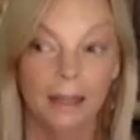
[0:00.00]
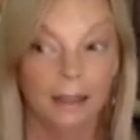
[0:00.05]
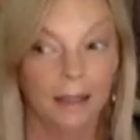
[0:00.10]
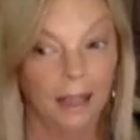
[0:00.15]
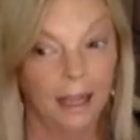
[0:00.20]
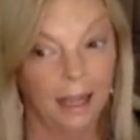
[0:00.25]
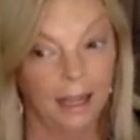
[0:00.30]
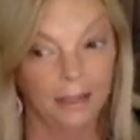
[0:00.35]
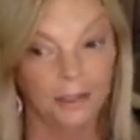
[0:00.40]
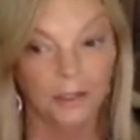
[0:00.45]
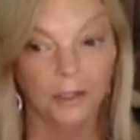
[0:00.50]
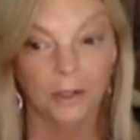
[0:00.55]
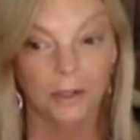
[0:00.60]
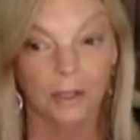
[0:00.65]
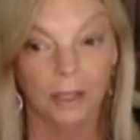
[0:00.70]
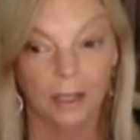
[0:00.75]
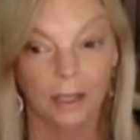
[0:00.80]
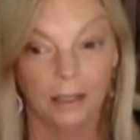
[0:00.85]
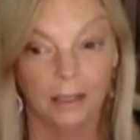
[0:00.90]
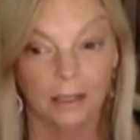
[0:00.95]
And
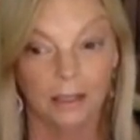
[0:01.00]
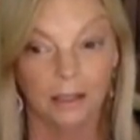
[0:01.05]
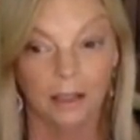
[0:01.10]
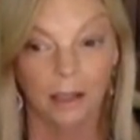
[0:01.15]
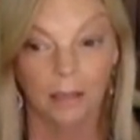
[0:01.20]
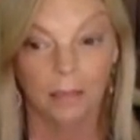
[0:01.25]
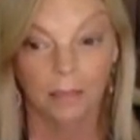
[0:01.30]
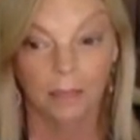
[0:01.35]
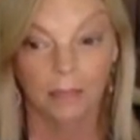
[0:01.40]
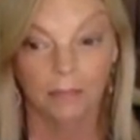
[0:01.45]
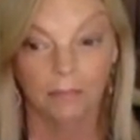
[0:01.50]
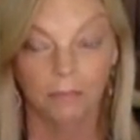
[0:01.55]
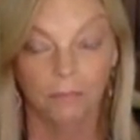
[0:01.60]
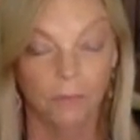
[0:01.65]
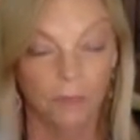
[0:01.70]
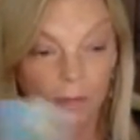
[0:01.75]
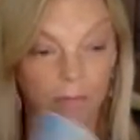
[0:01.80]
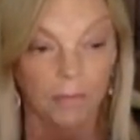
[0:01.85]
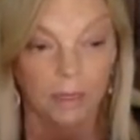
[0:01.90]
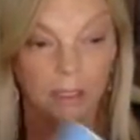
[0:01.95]
it's coming
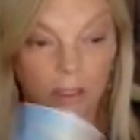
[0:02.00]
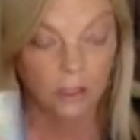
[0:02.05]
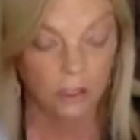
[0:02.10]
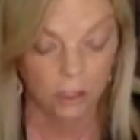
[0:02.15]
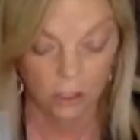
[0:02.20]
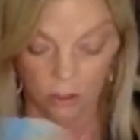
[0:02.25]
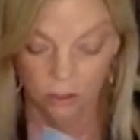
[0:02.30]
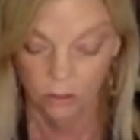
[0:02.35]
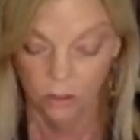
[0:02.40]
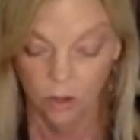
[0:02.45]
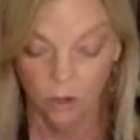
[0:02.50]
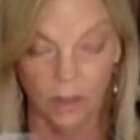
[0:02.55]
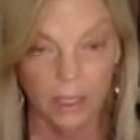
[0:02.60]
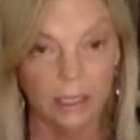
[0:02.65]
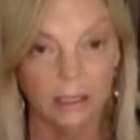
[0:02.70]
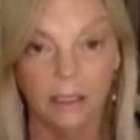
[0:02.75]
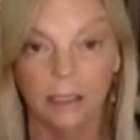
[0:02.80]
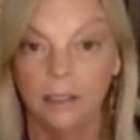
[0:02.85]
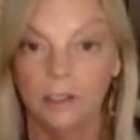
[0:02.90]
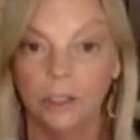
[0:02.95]
from that
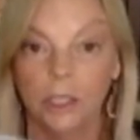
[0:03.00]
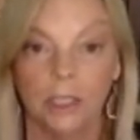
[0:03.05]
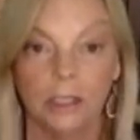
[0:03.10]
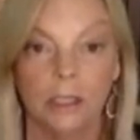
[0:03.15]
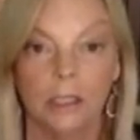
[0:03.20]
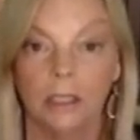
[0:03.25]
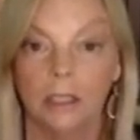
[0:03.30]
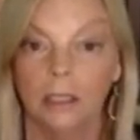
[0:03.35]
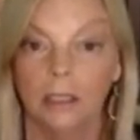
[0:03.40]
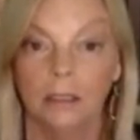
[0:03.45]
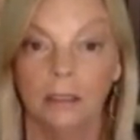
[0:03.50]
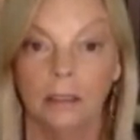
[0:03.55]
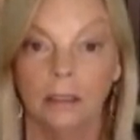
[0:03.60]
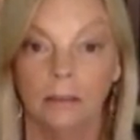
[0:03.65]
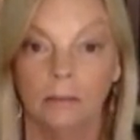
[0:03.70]
DJT